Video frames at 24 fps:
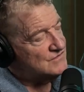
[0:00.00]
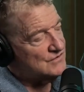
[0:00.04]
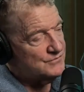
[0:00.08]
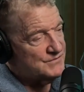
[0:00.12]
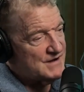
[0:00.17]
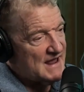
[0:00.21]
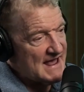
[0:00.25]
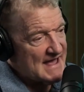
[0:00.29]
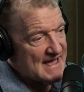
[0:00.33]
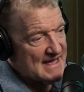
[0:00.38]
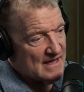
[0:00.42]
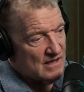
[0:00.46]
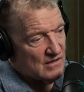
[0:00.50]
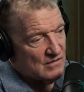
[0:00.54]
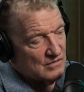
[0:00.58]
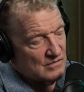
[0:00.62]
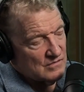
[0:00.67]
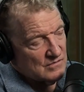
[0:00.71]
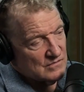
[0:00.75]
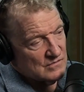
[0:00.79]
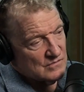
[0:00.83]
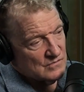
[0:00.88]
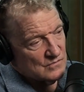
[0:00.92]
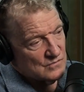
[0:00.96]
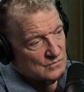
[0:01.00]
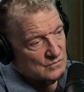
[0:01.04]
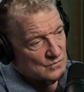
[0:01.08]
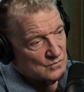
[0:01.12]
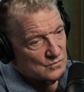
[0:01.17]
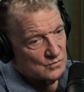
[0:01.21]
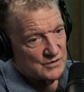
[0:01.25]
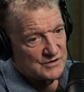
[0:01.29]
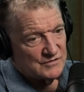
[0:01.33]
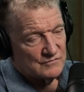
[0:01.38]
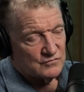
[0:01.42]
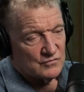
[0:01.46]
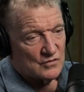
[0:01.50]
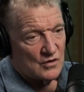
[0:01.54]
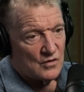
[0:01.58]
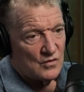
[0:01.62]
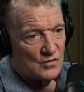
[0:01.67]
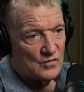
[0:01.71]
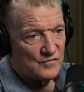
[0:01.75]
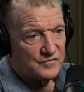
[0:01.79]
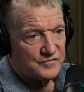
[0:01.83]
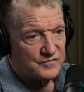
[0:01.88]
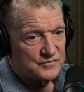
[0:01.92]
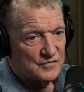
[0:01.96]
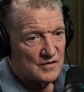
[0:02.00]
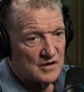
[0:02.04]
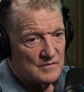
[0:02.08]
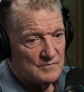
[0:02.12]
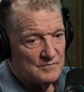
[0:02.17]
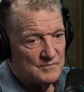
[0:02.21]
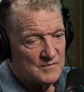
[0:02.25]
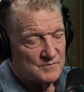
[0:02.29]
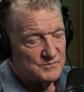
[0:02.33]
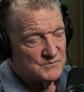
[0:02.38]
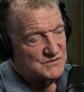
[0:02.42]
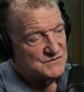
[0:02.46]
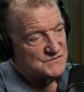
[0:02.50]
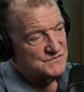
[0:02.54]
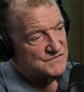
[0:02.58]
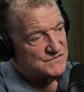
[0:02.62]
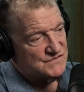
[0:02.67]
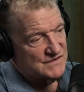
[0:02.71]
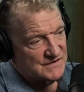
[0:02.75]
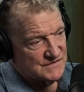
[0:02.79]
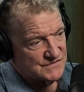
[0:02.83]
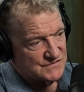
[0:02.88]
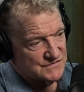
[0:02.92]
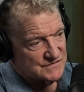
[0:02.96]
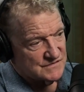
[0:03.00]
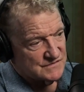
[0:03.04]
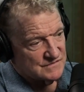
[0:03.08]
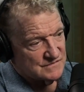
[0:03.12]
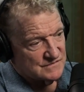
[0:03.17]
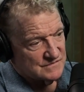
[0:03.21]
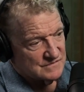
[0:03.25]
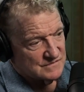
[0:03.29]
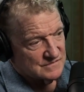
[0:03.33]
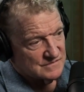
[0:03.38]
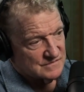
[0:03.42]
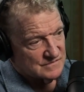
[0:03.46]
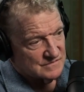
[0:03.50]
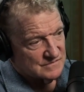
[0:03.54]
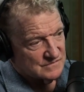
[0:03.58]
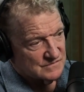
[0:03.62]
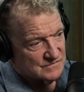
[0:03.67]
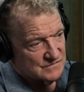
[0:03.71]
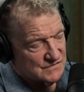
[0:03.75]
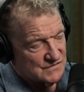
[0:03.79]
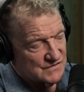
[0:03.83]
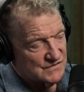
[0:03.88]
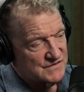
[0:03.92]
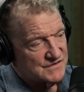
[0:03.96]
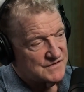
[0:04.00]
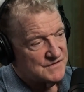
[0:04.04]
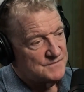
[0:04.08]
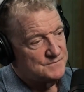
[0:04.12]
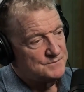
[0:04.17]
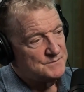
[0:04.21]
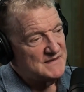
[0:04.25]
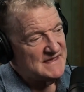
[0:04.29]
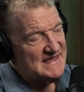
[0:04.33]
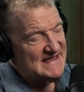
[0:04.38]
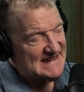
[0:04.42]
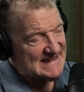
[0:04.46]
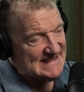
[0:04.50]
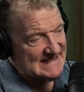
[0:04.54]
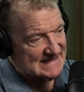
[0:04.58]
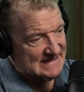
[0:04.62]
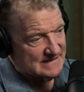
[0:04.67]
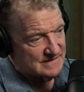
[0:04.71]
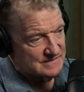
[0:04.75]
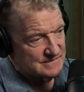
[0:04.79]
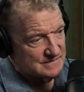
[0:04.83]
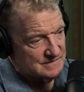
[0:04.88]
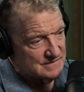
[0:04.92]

now we roll from musician to comedian.